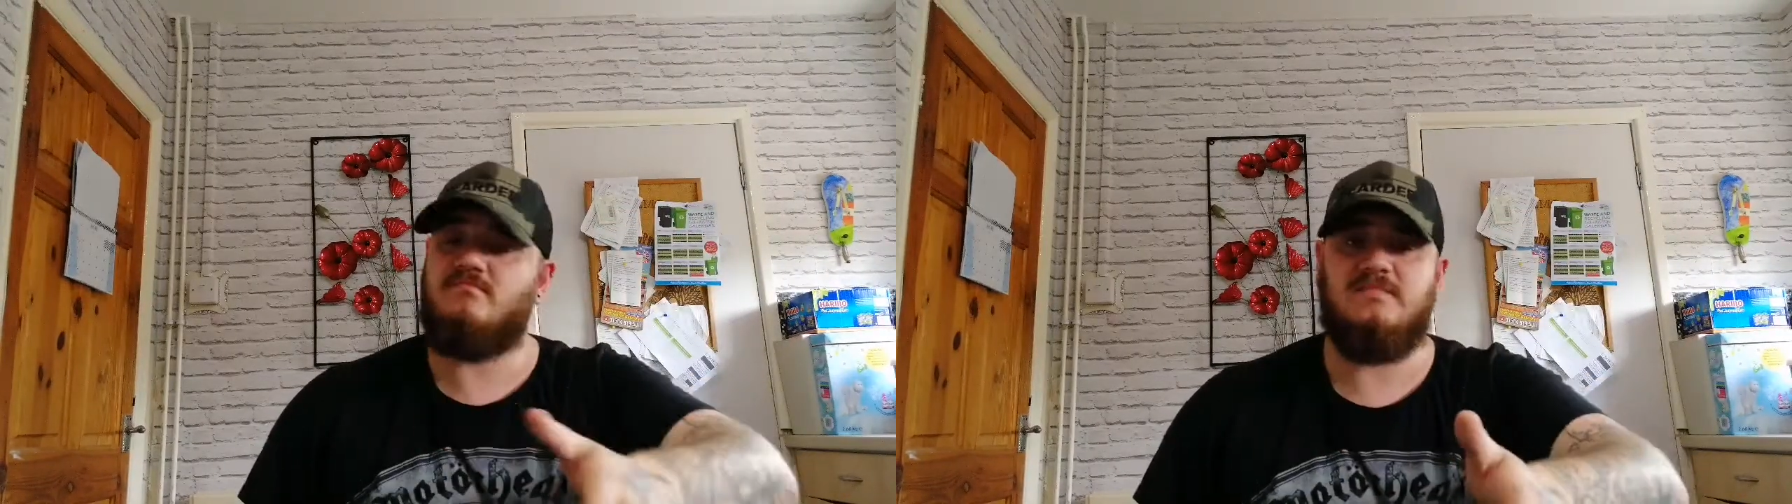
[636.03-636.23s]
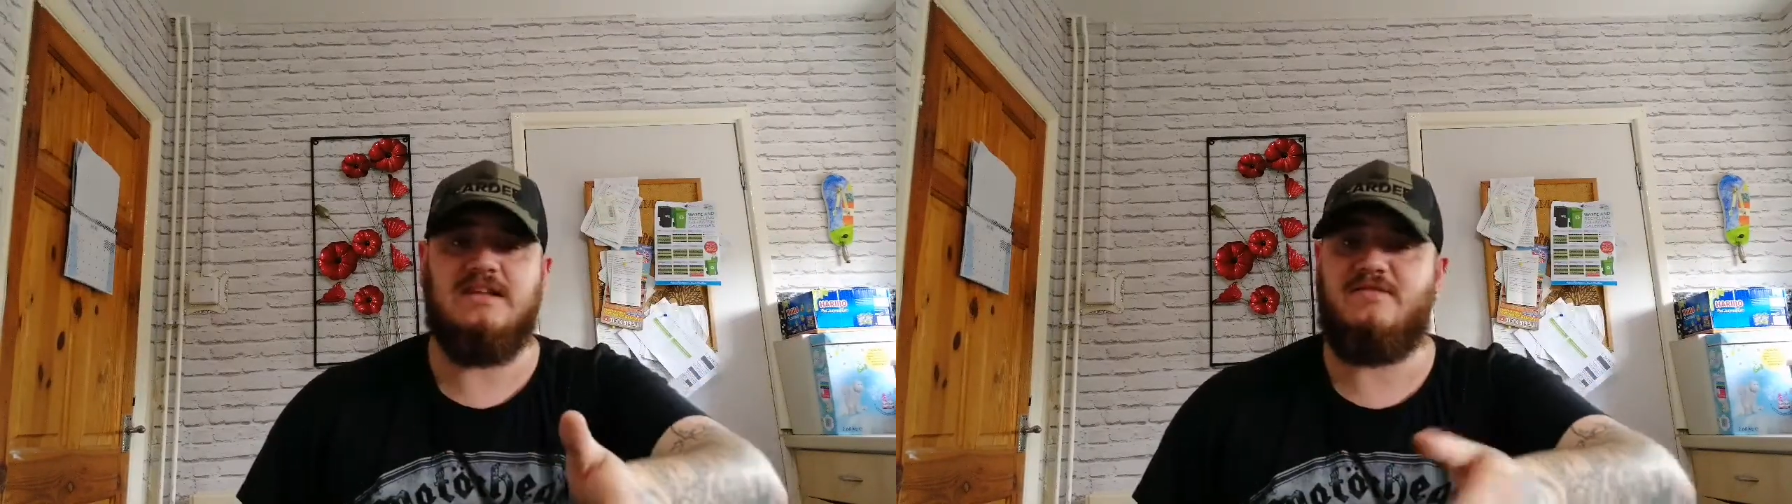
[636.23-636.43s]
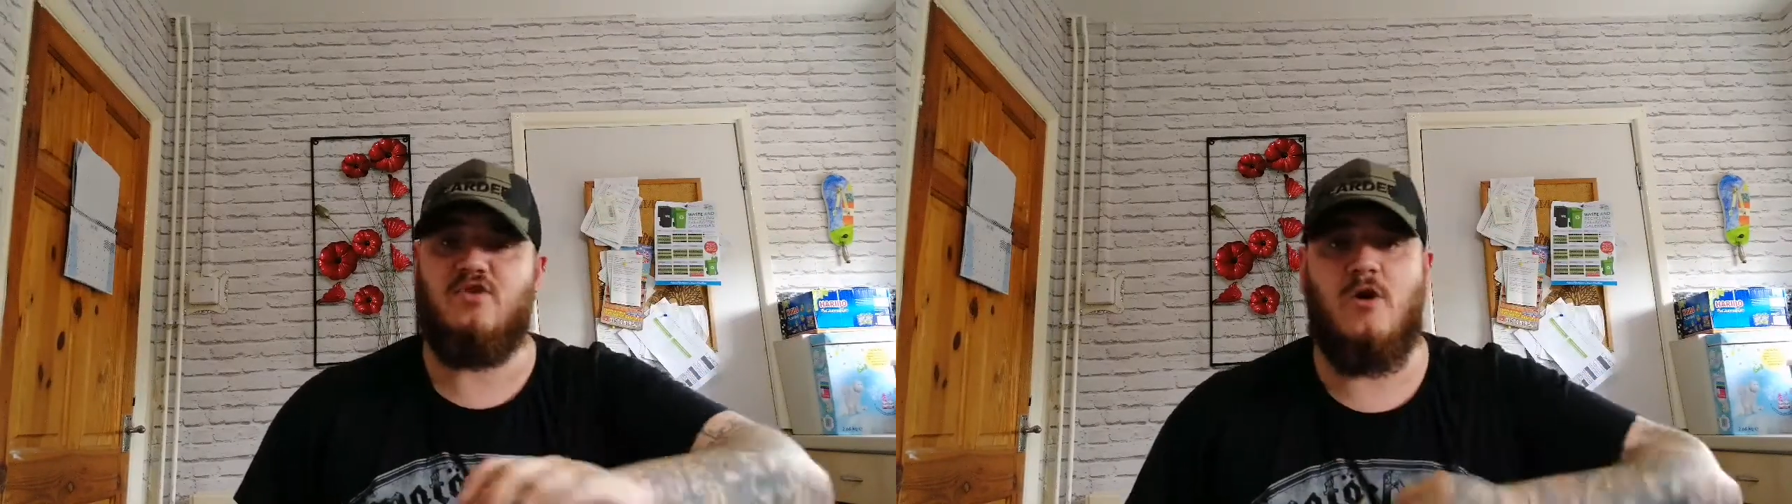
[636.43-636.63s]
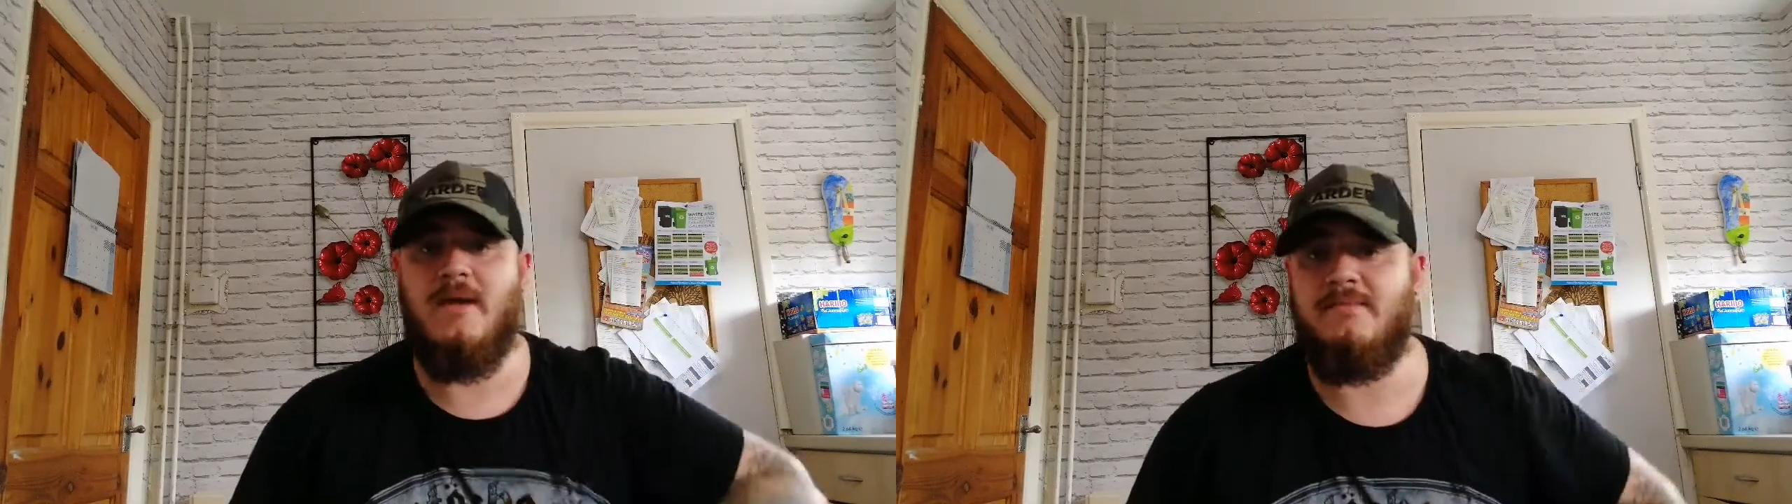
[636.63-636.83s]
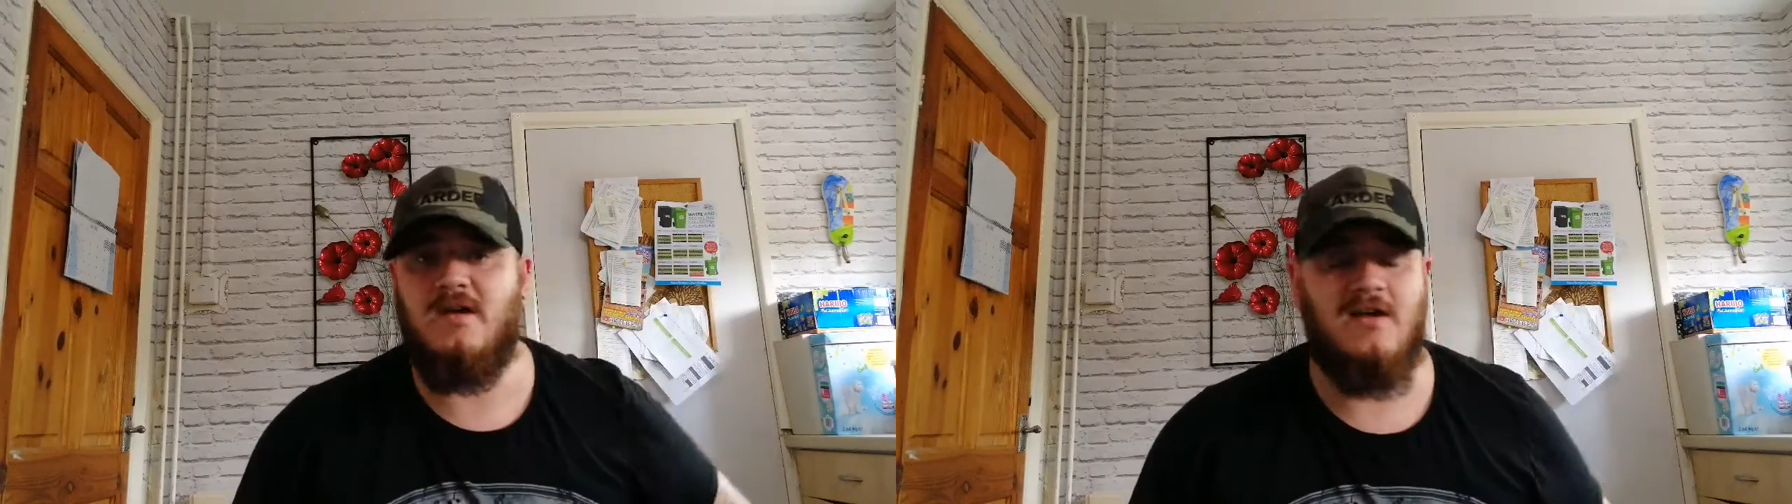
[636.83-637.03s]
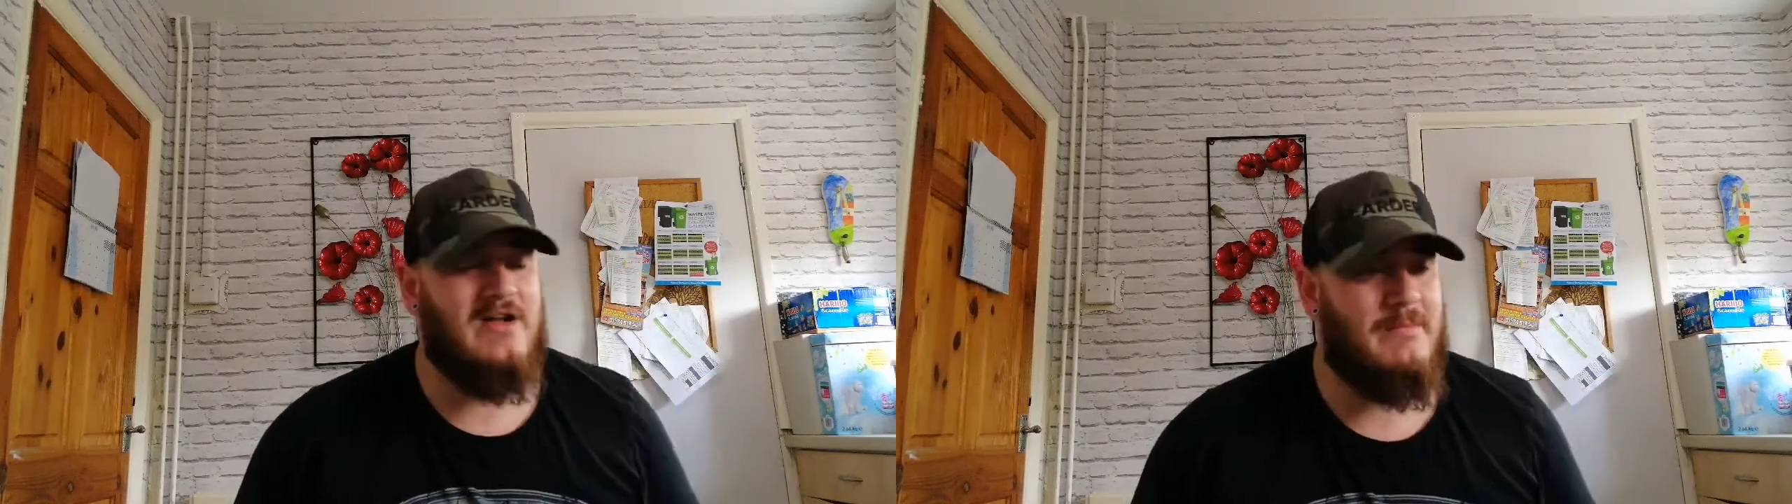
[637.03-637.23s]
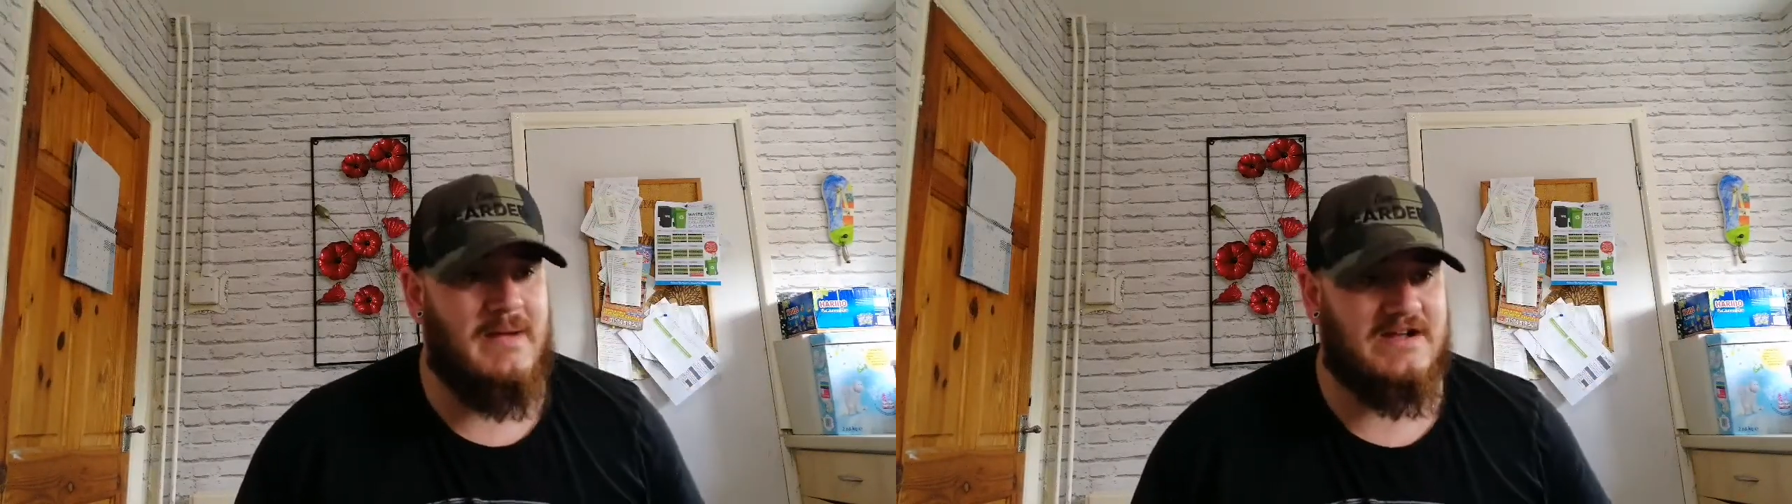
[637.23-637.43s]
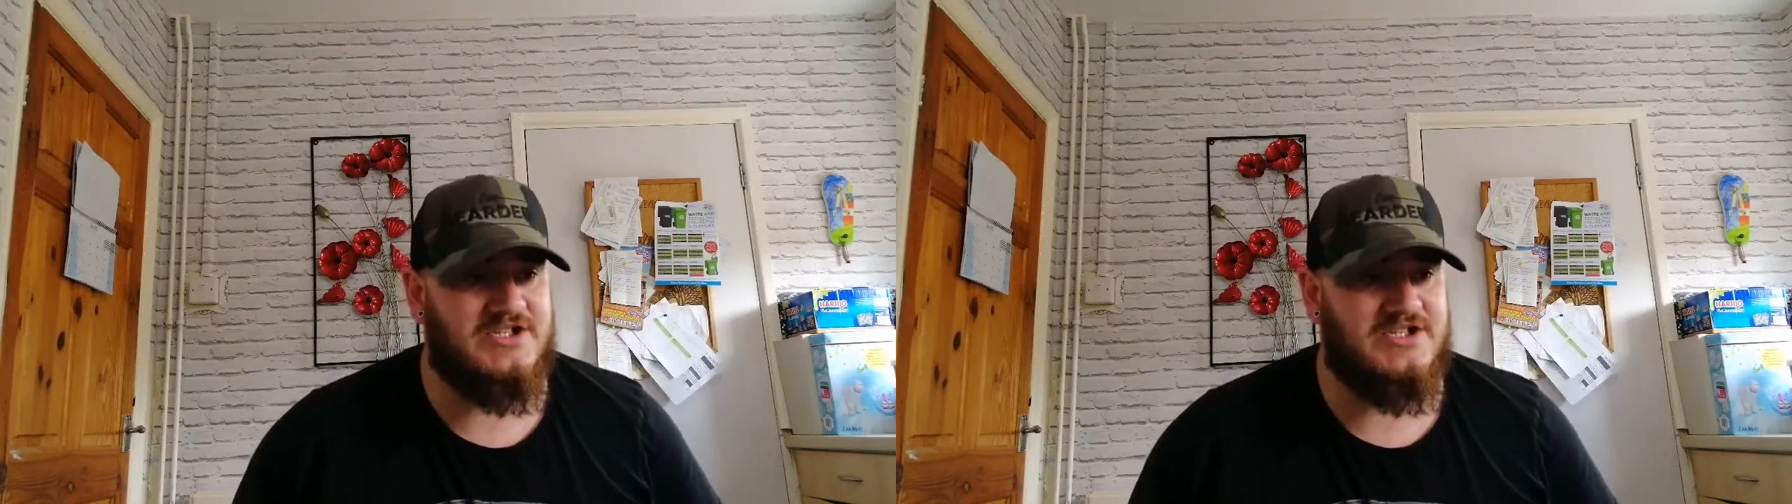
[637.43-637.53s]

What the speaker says: leave a comment and I'll get back